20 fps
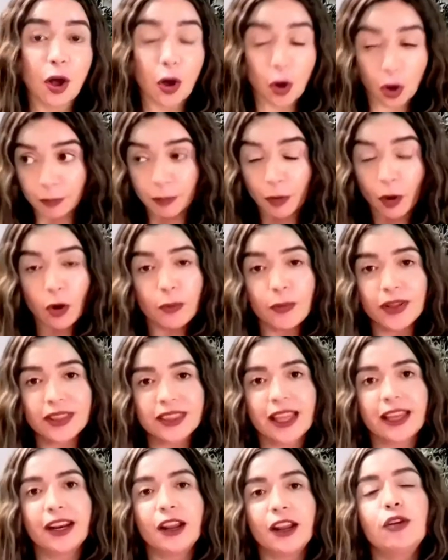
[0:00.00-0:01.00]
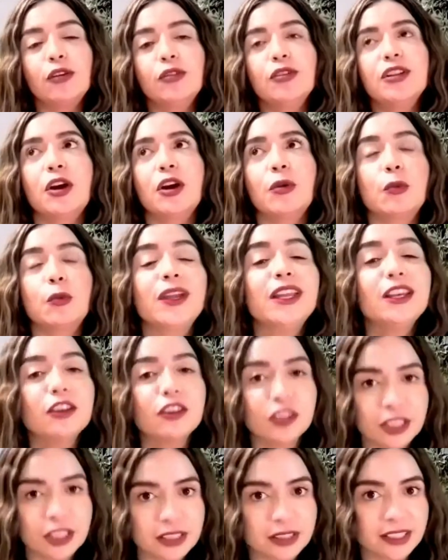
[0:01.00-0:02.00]
i'm hoping that not only are we
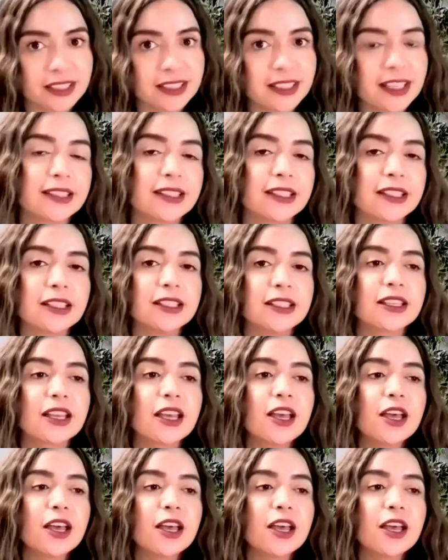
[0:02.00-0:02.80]
learning these lessons